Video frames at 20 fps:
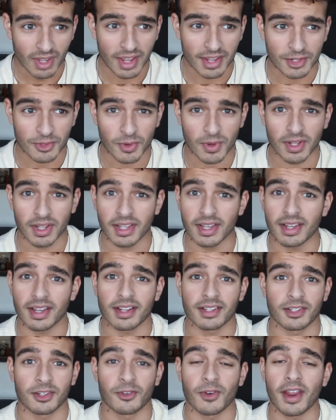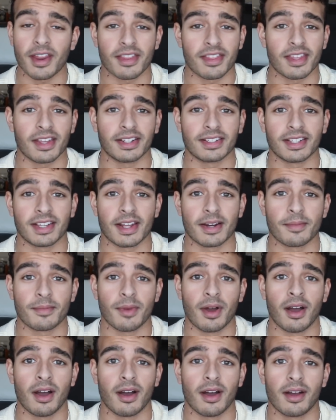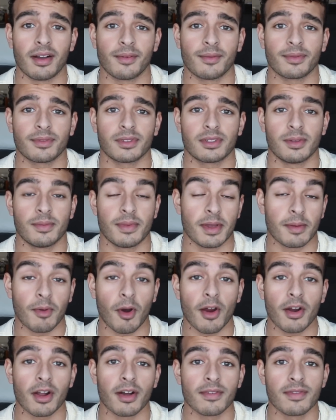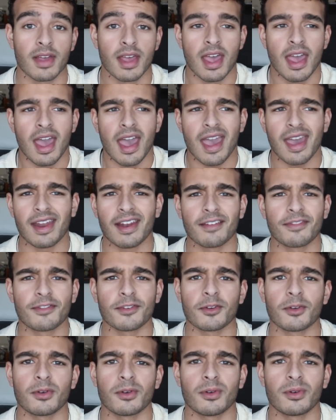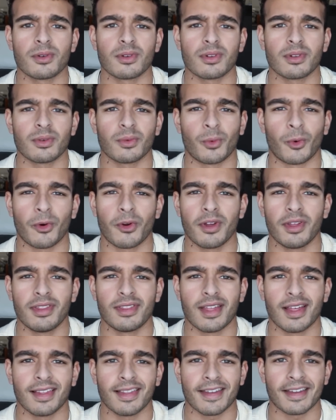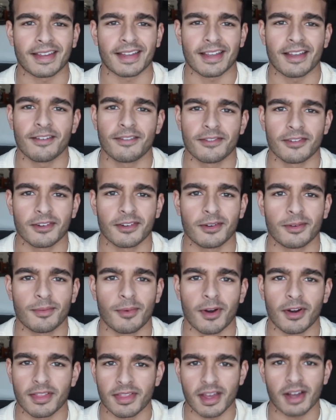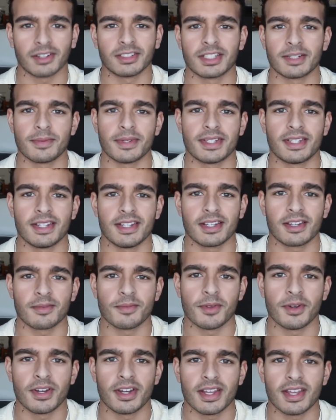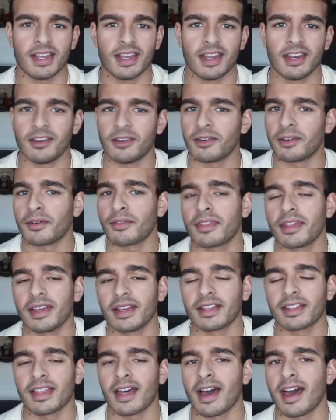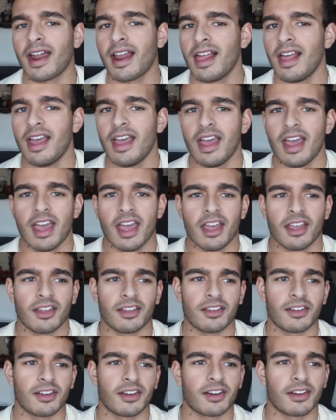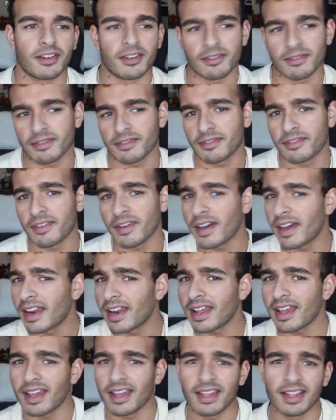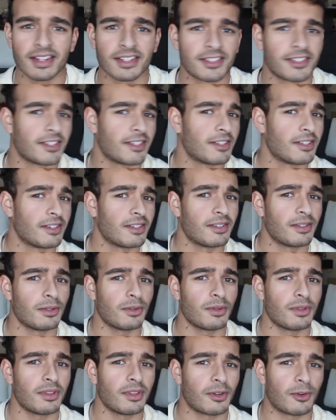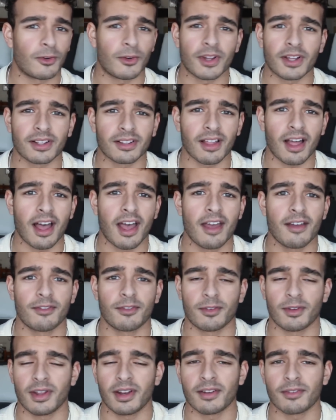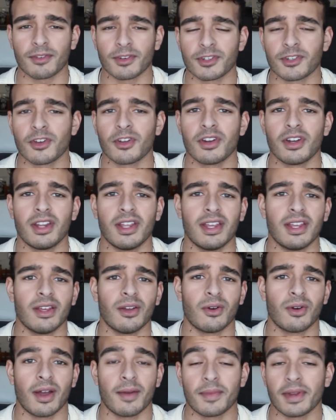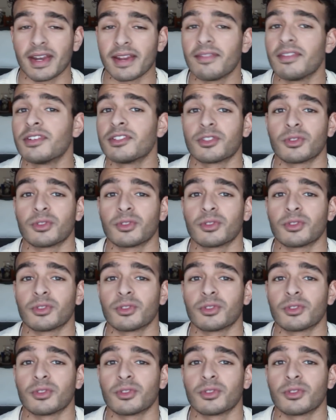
it's a great thing to get to be a part of. And if you're worried that if you're part of the LGBT community and you don't think that you're gonna fit into the Greek life or in a fraternity, or I mean even